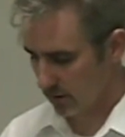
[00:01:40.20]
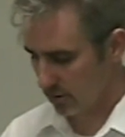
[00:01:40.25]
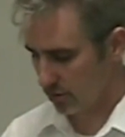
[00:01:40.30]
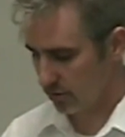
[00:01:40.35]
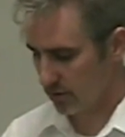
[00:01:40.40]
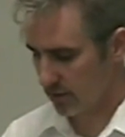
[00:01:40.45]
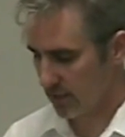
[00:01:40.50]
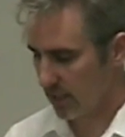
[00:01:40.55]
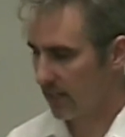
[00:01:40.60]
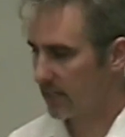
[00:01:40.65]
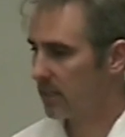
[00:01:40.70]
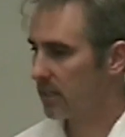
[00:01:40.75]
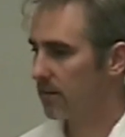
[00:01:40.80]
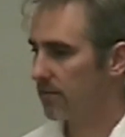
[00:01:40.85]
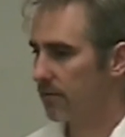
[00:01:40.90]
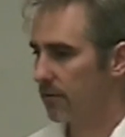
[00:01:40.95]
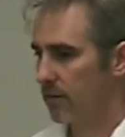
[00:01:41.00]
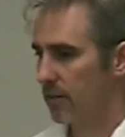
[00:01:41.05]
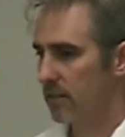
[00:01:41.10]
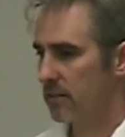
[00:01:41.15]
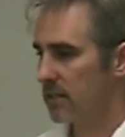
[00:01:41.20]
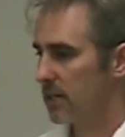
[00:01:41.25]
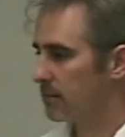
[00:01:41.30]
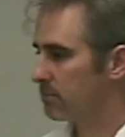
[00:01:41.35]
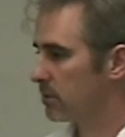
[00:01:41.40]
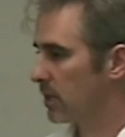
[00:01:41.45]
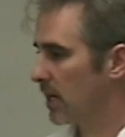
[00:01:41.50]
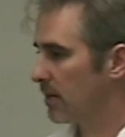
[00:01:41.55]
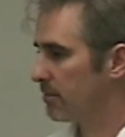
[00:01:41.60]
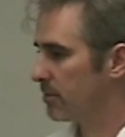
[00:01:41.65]
You see, I did it for the
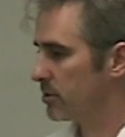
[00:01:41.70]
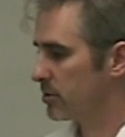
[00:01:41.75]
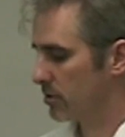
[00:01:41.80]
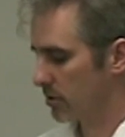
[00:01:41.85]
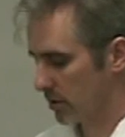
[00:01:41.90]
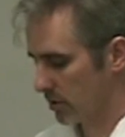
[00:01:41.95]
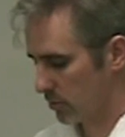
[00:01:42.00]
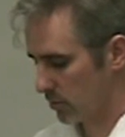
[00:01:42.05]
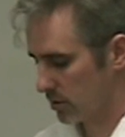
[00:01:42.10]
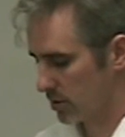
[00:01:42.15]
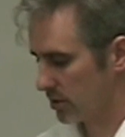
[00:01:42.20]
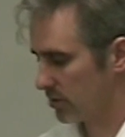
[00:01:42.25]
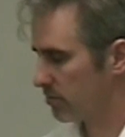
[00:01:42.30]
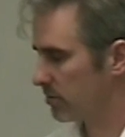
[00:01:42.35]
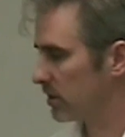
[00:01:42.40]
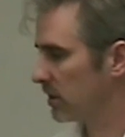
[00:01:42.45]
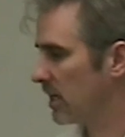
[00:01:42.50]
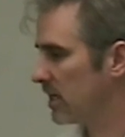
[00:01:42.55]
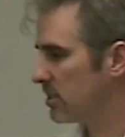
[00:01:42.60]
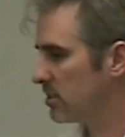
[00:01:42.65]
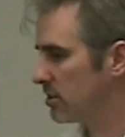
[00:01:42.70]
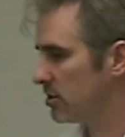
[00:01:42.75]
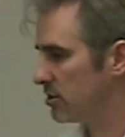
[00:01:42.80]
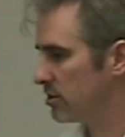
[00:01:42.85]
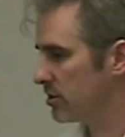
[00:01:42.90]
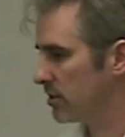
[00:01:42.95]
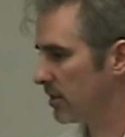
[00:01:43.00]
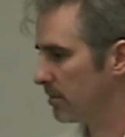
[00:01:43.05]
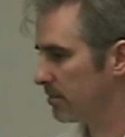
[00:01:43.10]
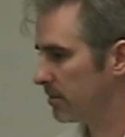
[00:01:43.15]
example I've been showing, which is
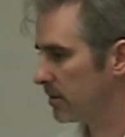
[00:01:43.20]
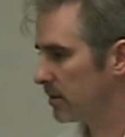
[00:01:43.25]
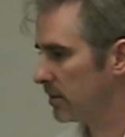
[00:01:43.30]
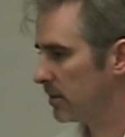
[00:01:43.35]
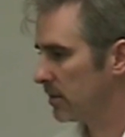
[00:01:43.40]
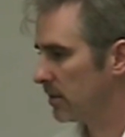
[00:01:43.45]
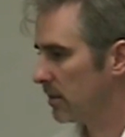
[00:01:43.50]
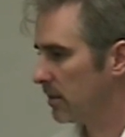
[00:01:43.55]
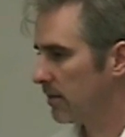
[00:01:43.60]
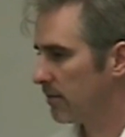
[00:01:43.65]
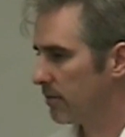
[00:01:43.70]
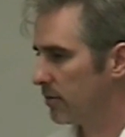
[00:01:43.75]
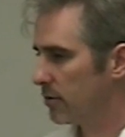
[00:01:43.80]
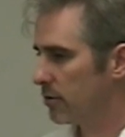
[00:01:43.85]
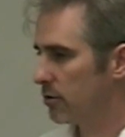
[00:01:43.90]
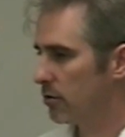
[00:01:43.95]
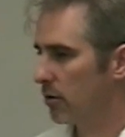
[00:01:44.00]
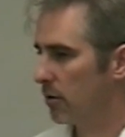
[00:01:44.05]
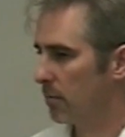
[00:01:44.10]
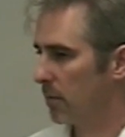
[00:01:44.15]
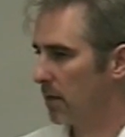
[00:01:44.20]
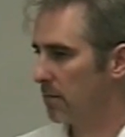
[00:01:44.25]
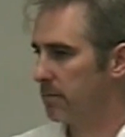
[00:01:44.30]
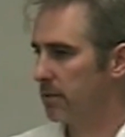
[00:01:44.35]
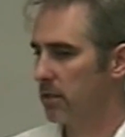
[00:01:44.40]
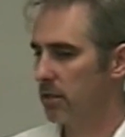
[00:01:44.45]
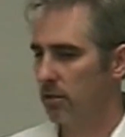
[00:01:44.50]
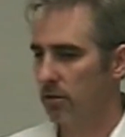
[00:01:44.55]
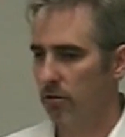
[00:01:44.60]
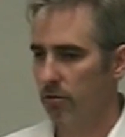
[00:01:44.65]
relationship. For you, it might
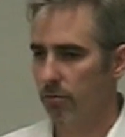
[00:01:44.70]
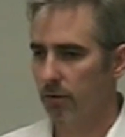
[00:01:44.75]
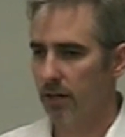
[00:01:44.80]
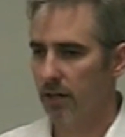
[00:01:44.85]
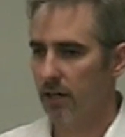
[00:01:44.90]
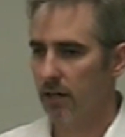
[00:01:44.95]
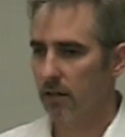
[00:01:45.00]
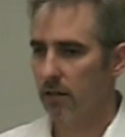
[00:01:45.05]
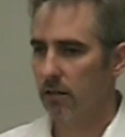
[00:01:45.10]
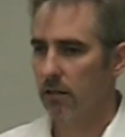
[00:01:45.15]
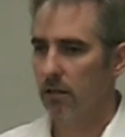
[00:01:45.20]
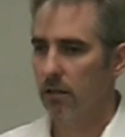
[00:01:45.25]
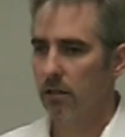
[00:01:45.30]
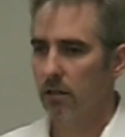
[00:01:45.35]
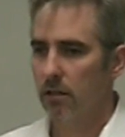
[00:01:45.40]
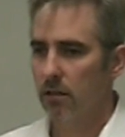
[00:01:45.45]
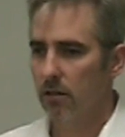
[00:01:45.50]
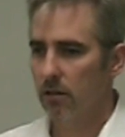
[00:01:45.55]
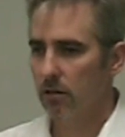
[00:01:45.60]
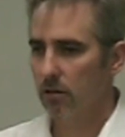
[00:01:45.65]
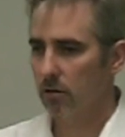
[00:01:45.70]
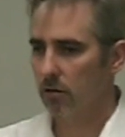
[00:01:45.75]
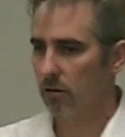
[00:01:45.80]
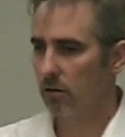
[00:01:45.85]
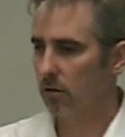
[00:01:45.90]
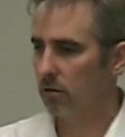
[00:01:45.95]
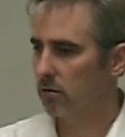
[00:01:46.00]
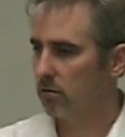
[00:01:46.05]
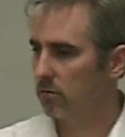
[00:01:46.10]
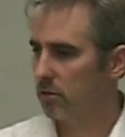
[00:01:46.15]
be a career
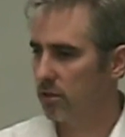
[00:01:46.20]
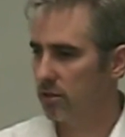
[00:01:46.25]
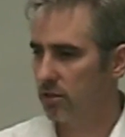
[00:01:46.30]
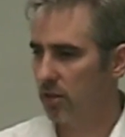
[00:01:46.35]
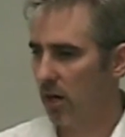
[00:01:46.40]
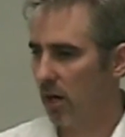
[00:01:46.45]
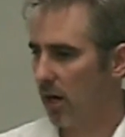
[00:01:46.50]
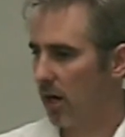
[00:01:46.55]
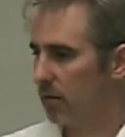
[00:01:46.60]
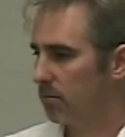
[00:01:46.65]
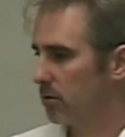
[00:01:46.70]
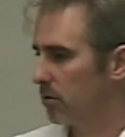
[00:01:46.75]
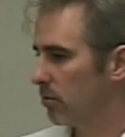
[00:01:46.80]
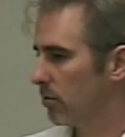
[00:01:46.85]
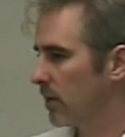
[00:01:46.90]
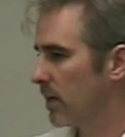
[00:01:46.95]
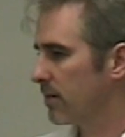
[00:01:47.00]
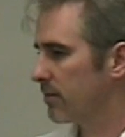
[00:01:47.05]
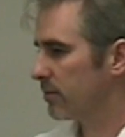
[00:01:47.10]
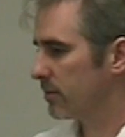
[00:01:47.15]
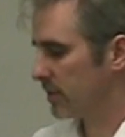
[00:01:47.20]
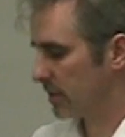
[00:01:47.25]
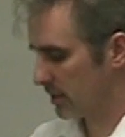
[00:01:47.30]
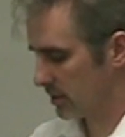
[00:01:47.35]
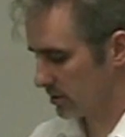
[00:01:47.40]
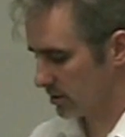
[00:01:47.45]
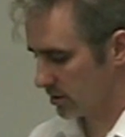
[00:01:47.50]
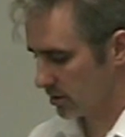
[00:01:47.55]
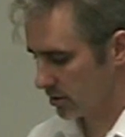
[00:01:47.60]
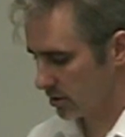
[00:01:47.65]
or a job or whatever it
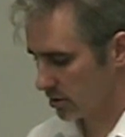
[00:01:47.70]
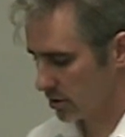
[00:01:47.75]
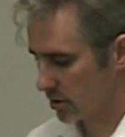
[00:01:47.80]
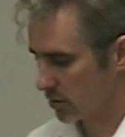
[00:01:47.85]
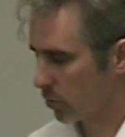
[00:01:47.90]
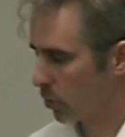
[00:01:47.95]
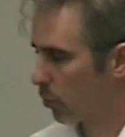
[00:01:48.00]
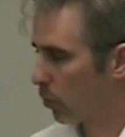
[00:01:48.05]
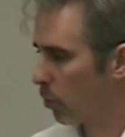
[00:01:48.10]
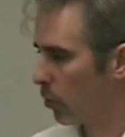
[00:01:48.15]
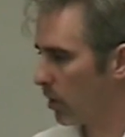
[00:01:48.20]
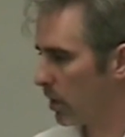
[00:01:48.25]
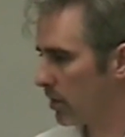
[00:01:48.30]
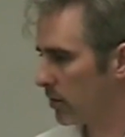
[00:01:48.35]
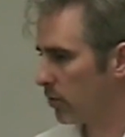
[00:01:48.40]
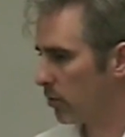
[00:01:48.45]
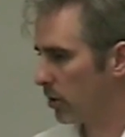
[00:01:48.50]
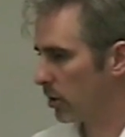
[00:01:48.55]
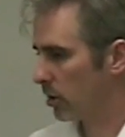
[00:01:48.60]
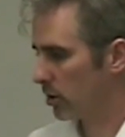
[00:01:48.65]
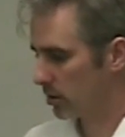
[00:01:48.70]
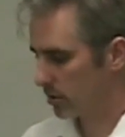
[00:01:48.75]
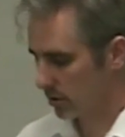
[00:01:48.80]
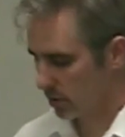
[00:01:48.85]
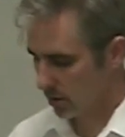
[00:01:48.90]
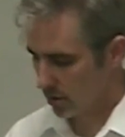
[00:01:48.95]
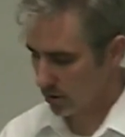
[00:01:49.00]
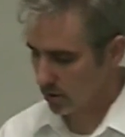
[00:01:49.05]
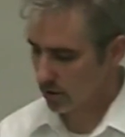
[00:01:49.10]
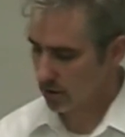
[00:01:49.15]
is. Just one
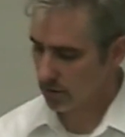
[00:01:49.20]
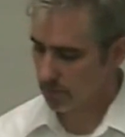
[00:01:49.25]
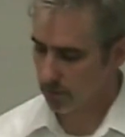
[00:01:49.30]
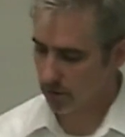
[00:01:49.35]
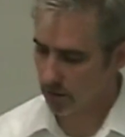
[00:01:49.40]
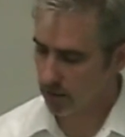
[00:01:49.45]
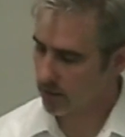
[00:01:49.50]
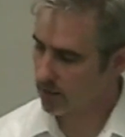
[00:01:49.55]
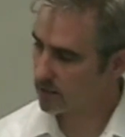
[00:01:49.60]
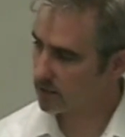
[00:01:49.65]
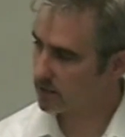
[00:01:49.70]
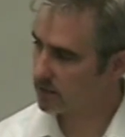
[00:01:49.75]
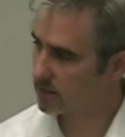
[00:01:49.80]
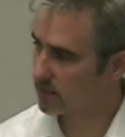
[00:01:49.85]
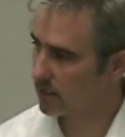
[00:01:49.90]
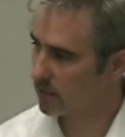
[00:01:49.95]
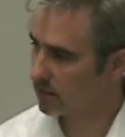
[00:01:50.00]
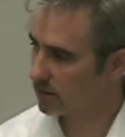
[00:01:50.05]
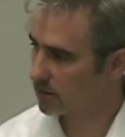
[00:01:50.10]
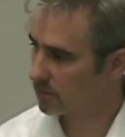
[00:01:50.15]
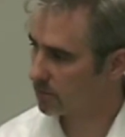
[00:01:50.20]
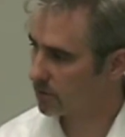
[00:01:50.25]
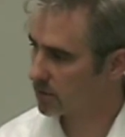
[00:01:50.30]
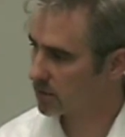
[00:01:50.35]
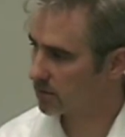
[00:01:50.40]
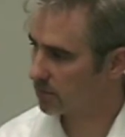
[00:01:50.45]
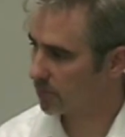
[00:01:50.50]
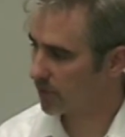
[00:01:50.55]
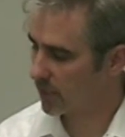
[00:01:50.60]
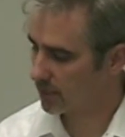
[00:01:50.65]
word, you put it in the center of the
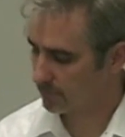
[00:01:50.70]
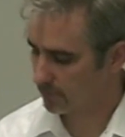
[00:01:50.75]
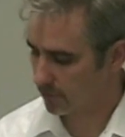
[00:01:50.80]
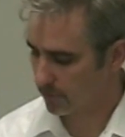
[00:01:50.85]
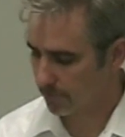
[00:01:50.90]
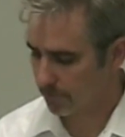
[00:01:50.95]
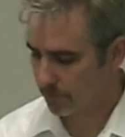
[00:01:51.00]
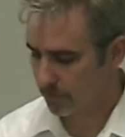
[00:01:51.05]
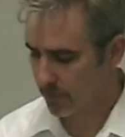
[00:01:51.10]
piece of paper.